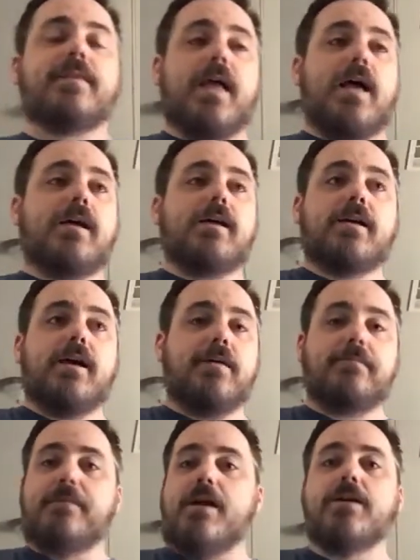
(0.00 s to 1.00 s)
A
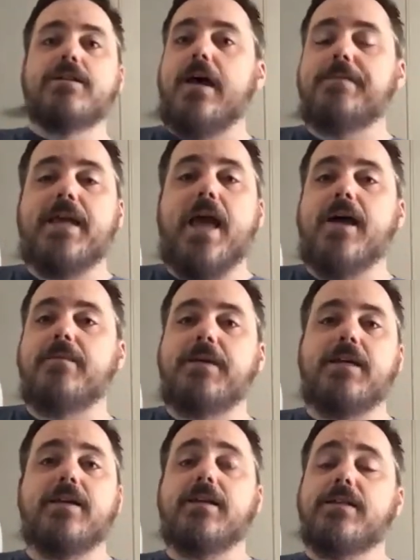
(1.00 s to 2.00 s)
maritime
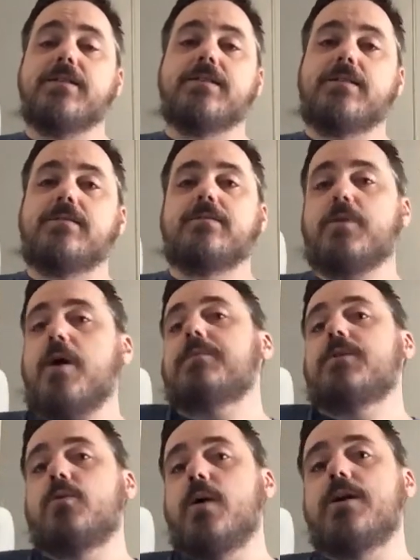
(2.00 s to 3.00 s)
academy is
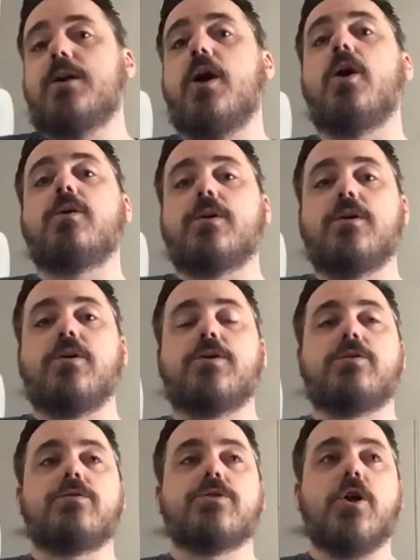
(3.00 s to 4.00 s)
probably the way to go.
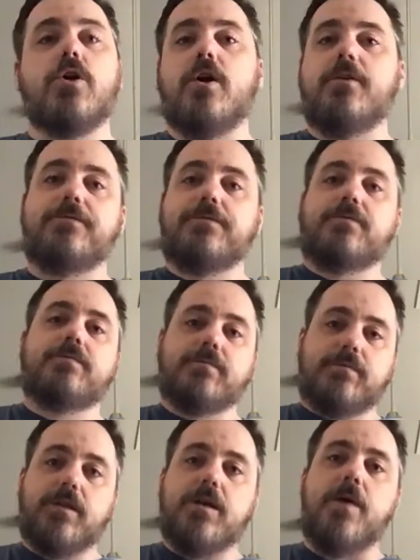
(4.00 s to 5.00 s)
You start off
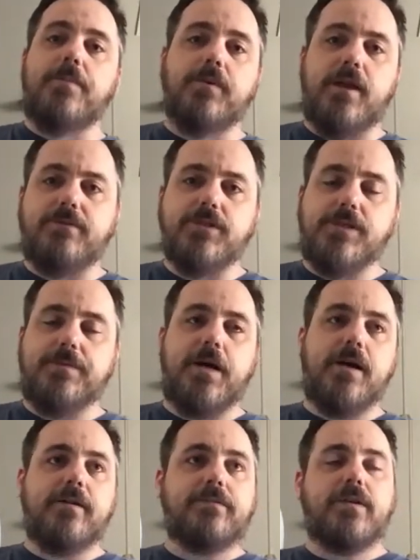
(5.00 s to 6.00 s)
a couple levels
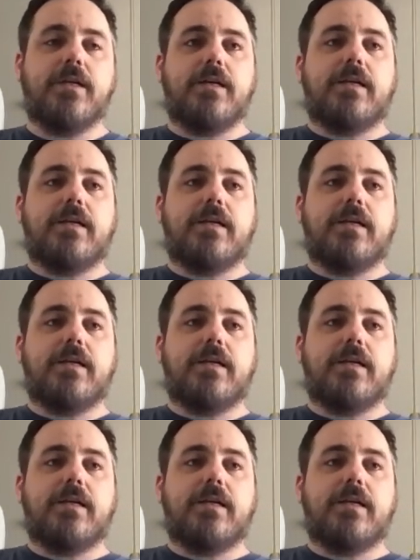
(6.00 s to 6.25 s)
above,